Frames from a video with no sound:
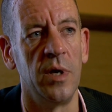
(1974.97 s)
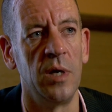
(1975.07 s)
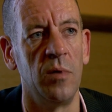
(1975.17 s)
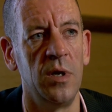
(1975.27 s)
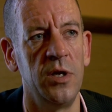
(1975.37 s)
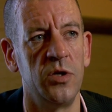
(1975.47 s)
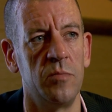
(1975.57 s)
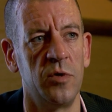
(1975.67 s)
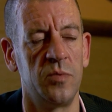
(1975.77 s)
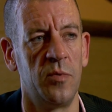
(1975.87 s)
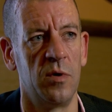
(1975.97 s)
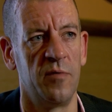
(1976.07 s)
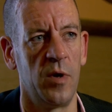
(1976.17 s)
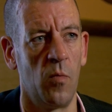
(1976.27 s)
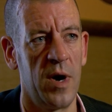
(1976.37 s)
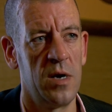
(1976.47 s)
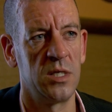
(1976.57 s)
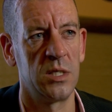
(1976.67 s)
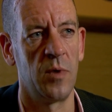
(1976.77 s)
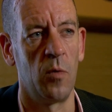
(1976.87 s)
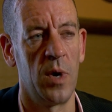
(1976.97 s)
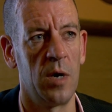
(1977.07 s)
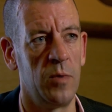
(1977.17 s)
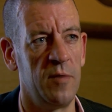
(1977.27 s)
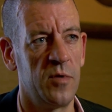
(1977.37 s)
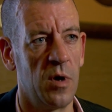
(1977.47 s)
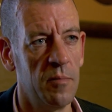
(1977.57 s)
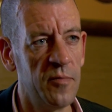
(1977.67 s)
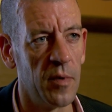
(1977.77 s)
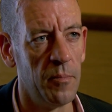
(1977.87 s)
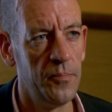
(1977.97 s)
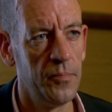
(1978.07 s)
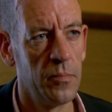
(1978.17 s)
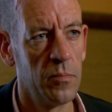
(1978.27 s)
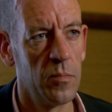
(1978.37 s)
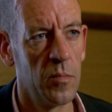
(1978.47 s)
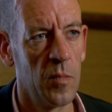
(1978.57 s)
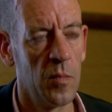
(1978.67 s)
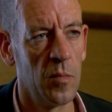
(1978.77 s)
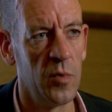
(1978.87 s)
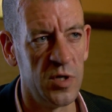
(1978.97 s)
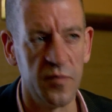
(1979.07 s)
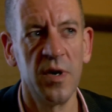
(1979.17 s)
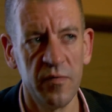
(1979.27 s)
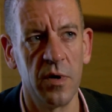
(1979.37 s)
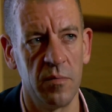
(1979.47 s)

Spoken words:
it will lead to much more of an awareness about where we've come from, which is very, very